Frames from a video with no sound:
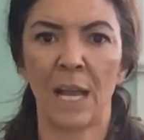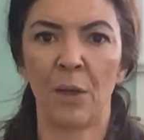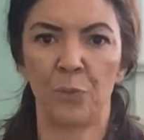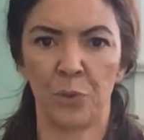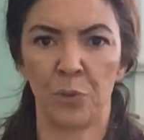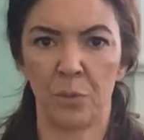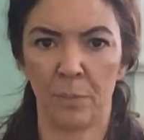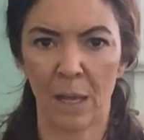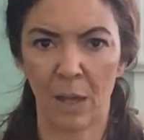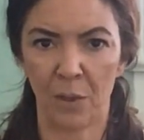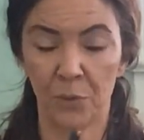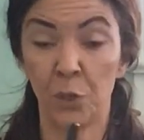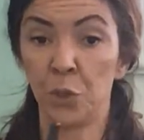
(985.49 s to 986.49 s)
out through the
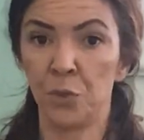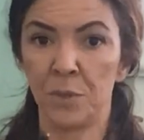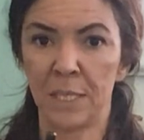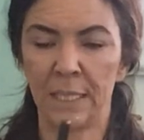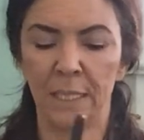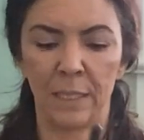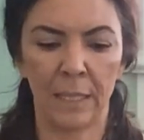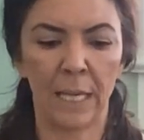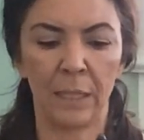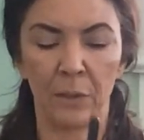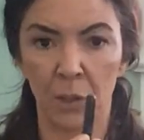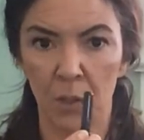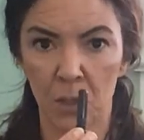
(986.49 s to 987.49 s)
mouth using the
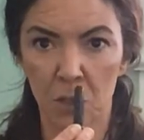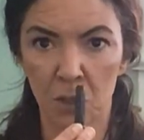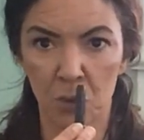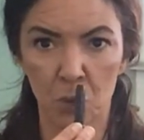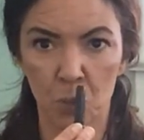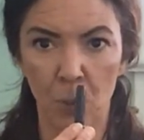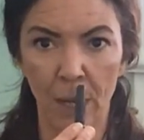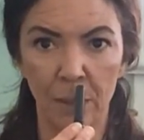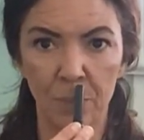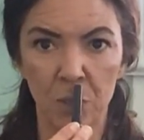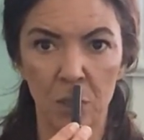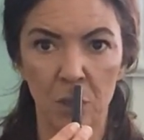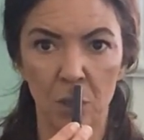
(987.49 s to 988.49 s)
inhaler. So just right up
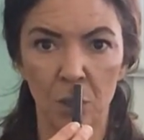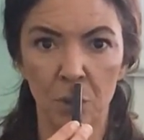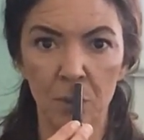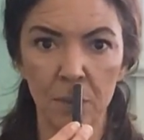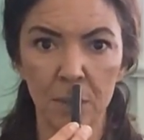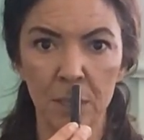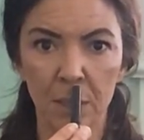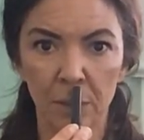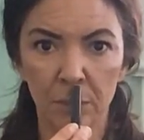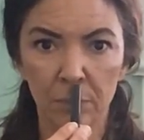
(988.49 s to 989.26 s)
to the nose.